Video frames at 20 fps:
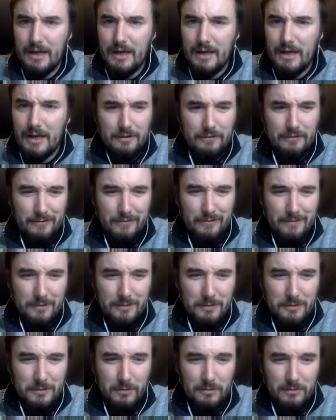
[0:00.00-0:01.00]
I don't know if
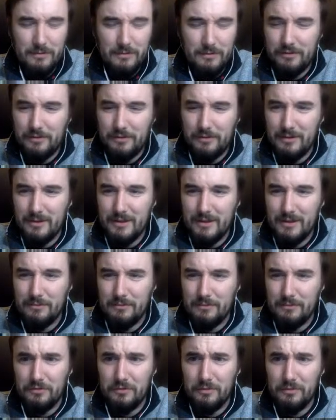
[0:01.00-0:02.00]
Google is doing
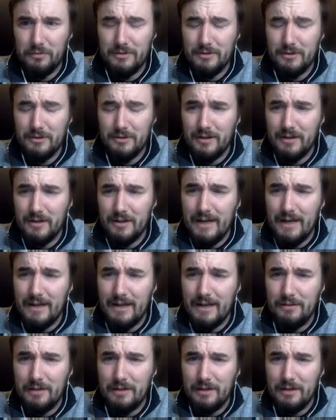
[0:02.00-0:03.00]
super targeted
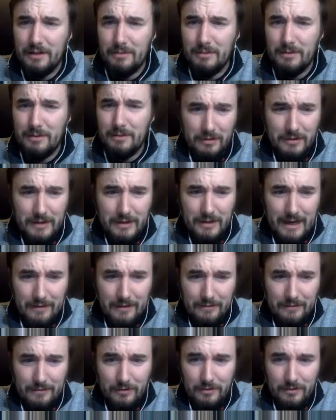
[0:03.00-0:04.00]
ads now, but I saw an ad
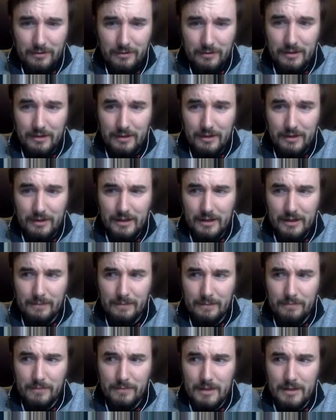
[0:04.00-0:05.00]
for the,
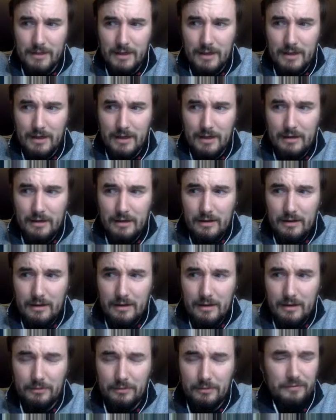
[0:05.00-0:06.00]

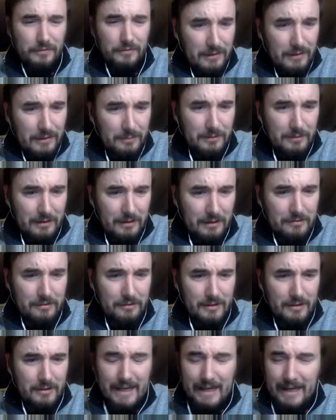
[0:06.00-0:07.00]
it was Phillips
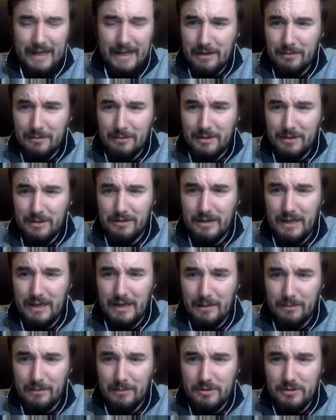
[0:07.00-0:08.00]
Exeter Academy in New
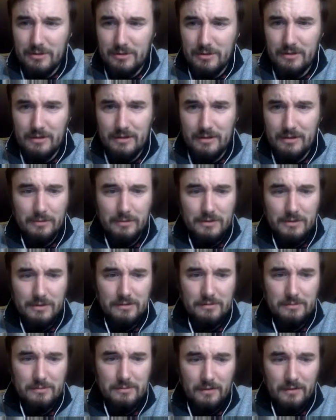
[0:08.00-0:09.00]
Hampshire, which is
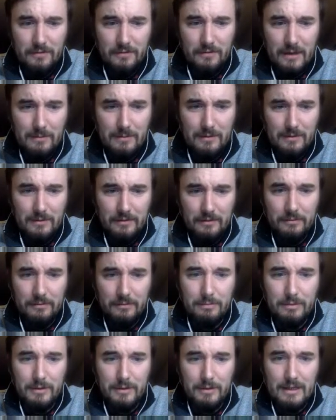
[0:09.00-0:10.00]
pretty famous,
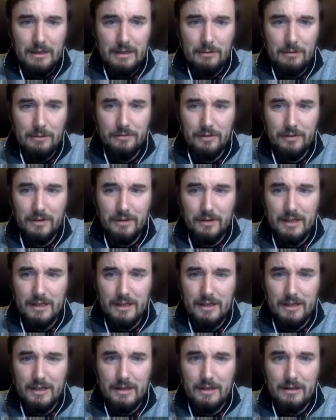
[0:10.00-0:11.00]
but it was like
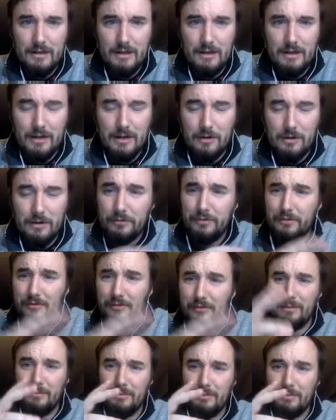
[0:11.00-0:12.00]
coastal
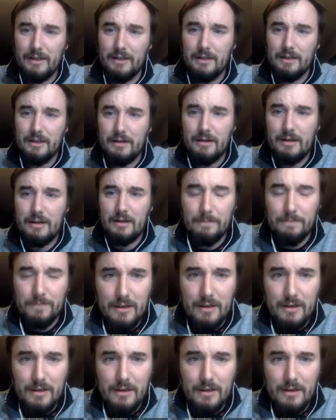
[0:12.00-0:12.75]
sampling, I